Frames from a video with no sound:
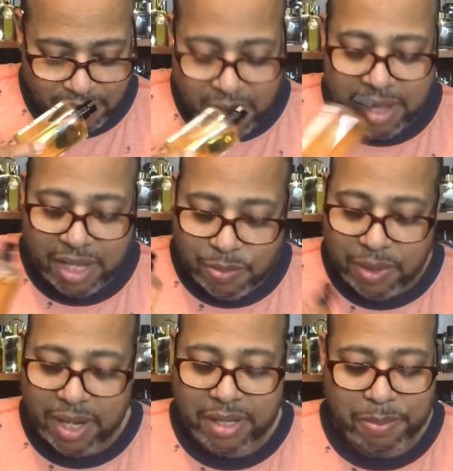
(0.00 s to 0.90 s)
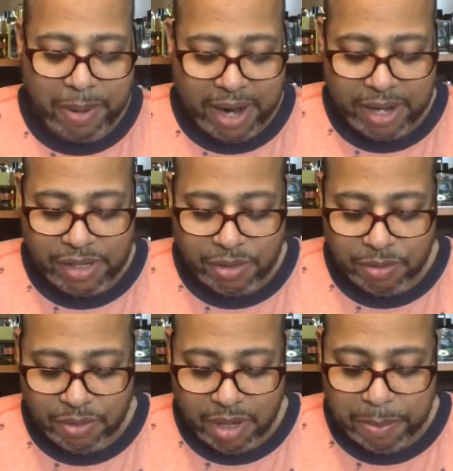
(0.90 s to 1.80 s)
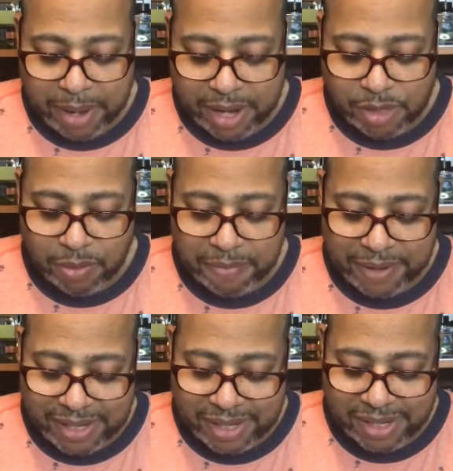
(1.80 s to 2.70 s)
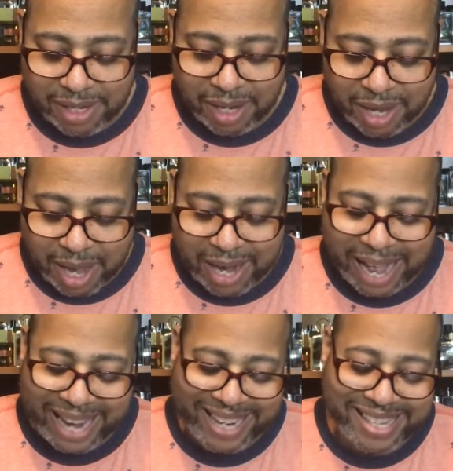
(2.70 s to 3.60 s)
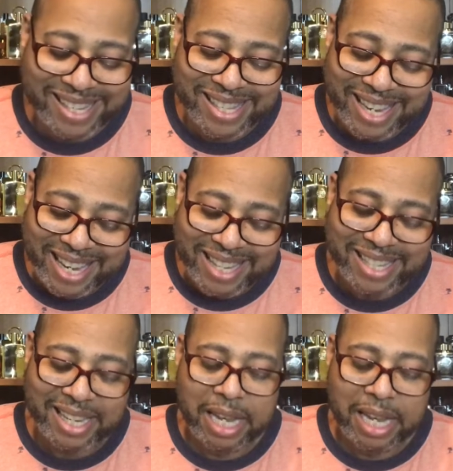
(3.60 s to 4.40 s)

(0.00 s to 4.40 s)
This one gets compared to Aventus a lot. I can see it.